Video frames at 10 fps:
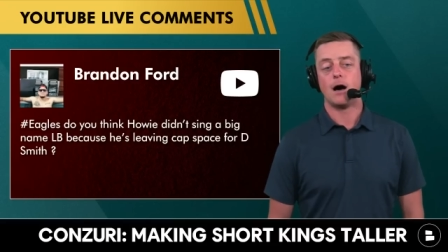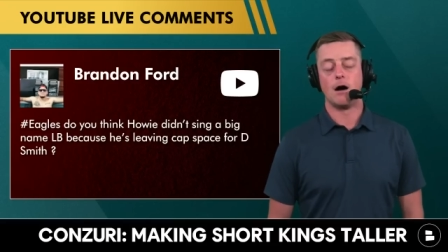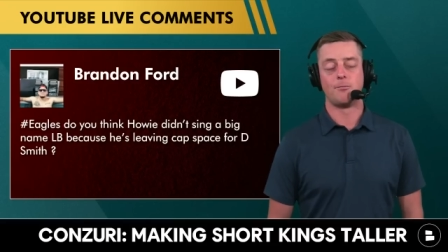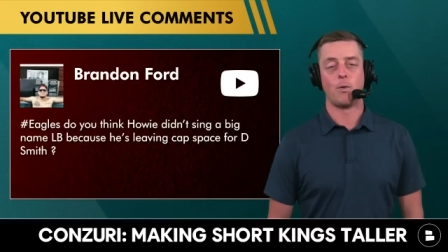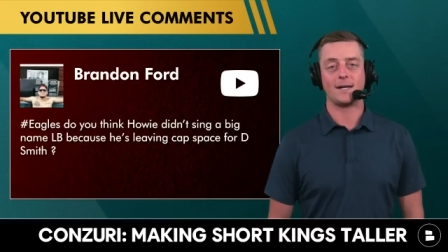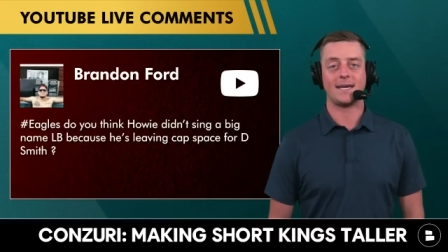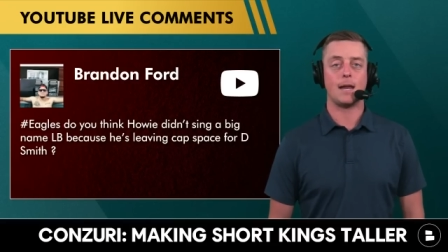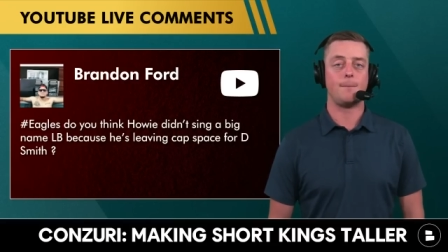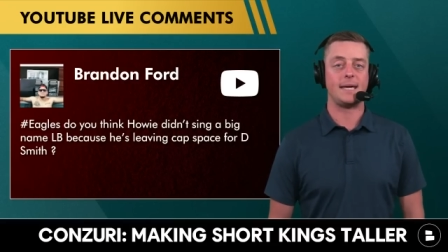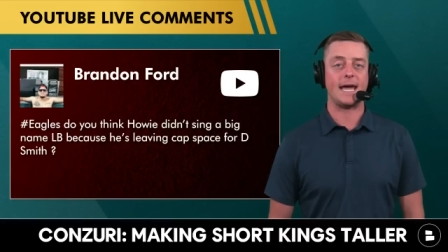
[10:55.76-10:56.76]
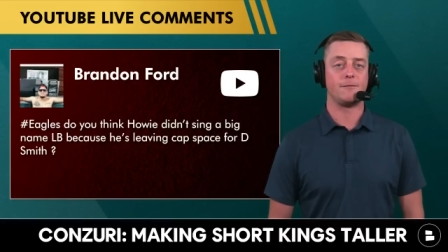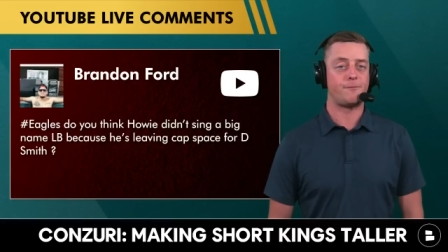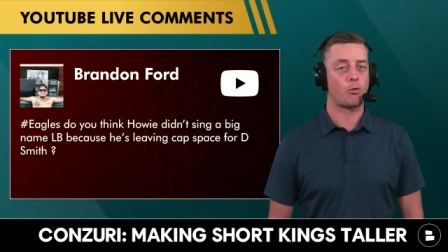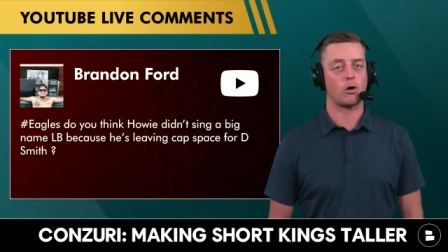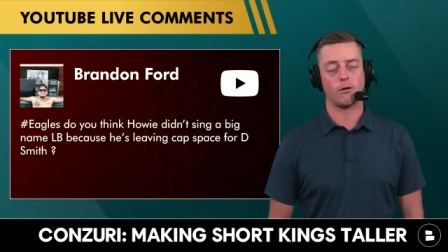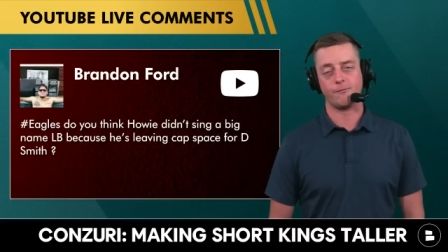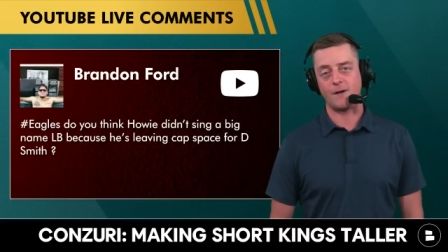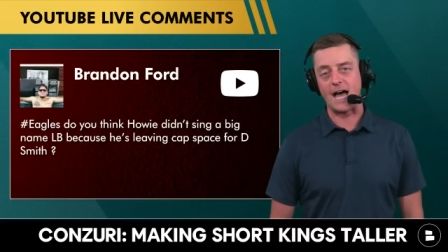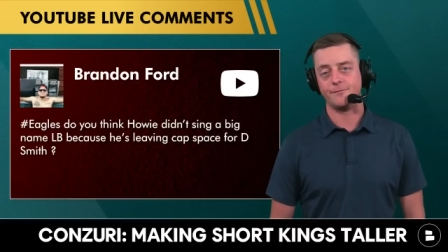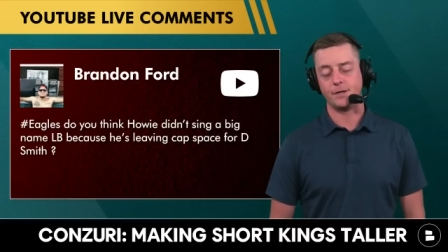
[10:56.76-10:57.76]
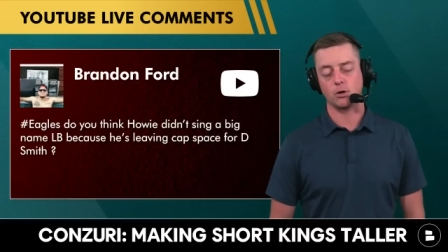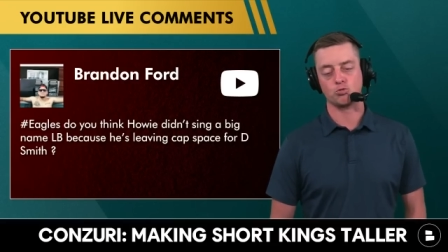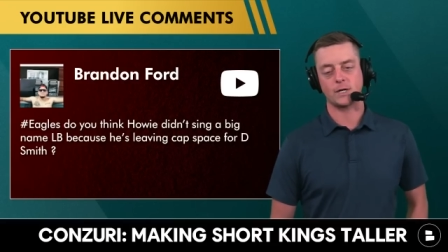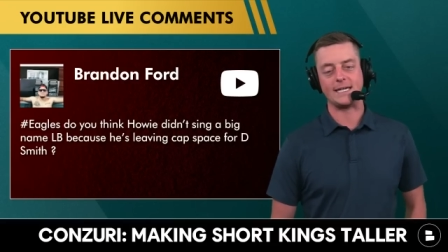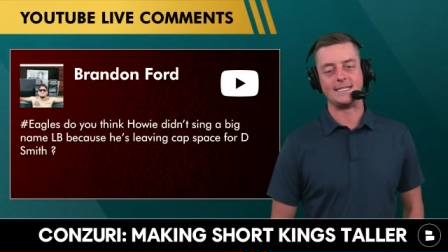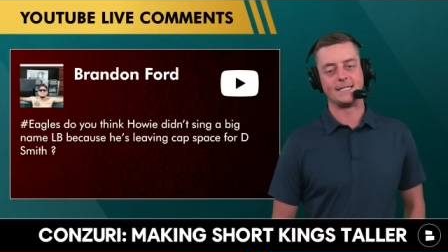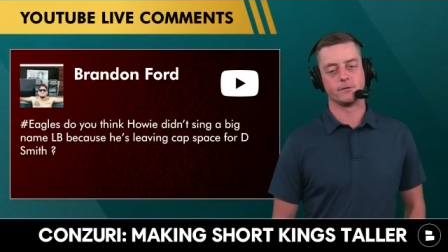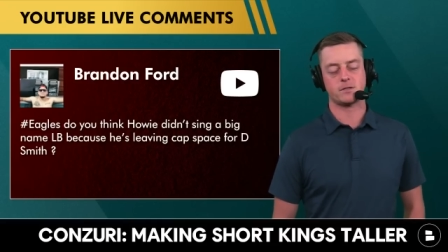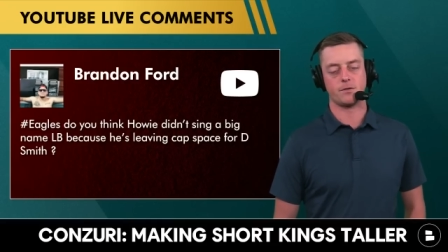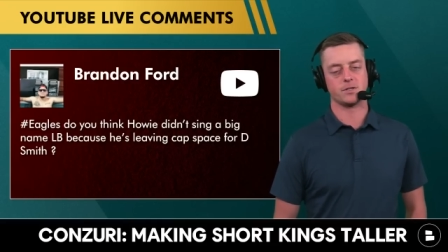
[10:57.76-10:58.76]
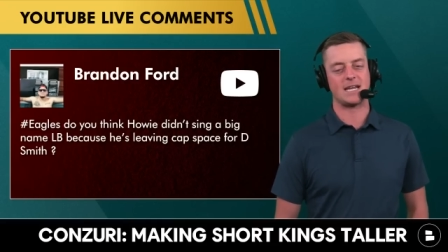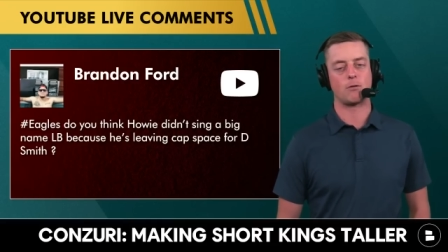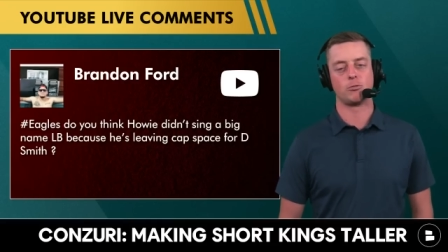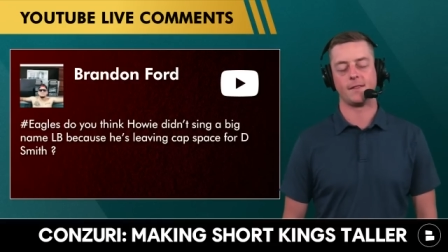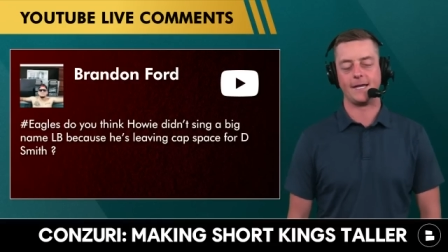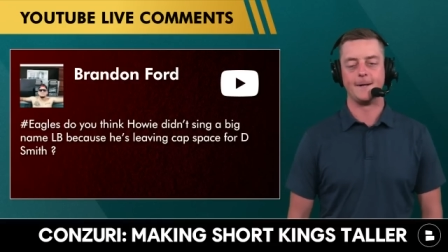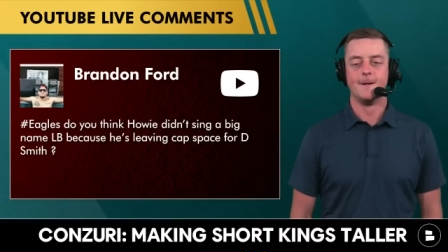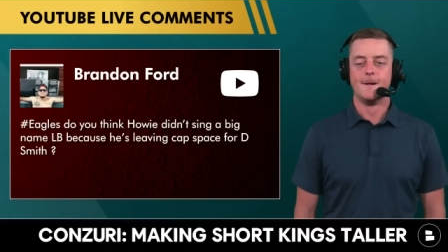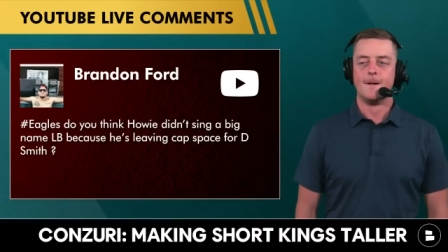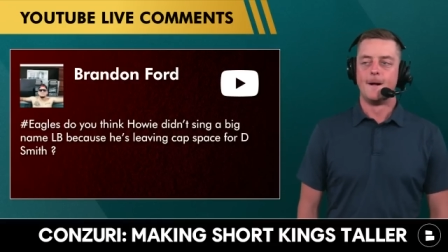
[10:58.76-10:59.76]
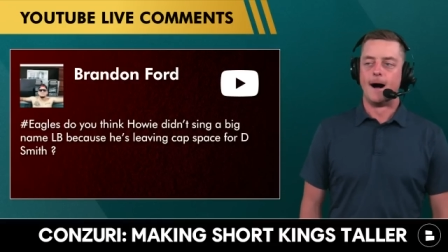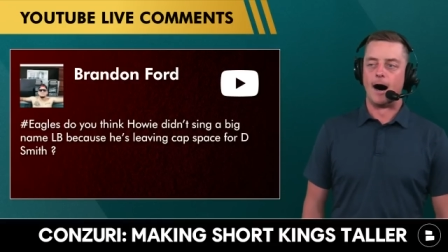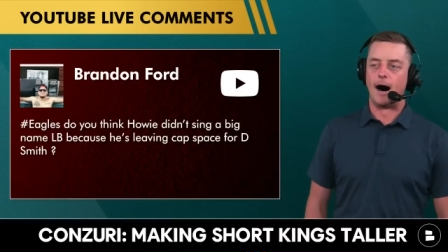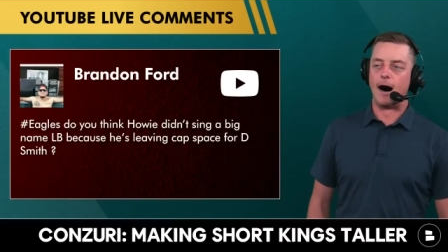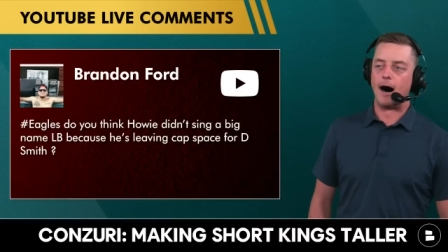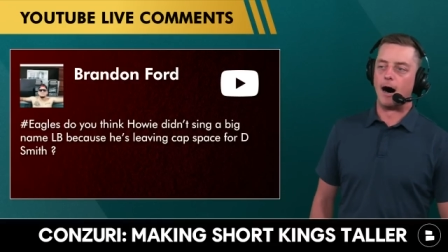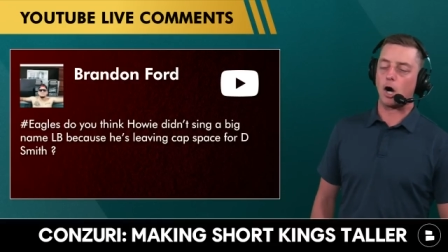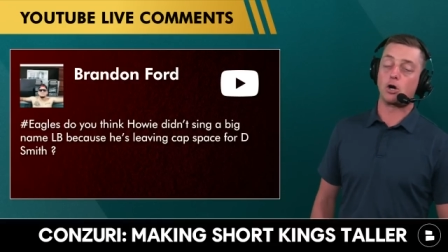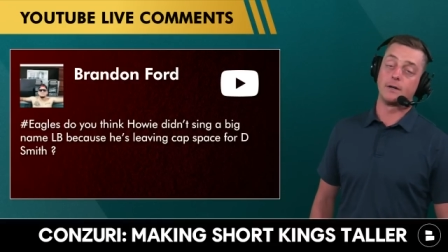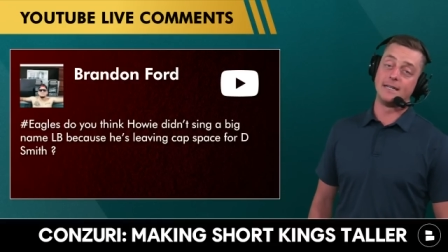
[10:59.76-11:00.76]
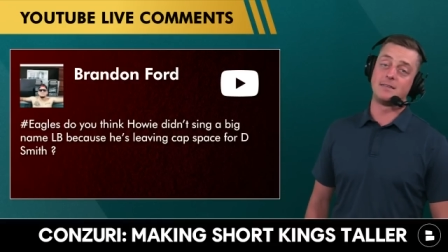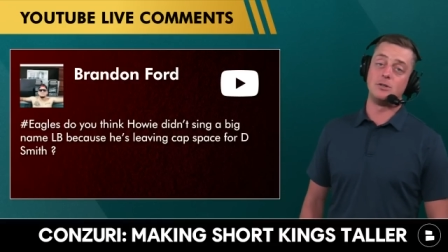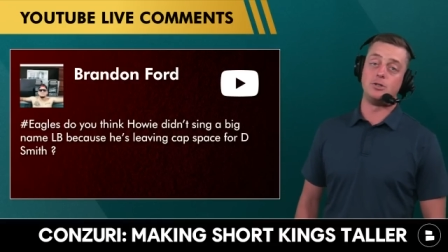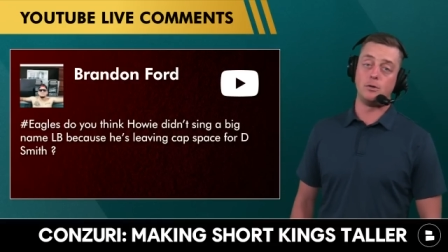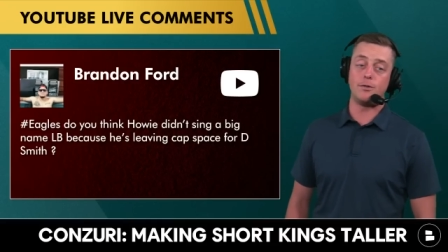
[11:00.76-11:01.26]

of what can be a four or five year rookie deal. So there's not really a hurry to do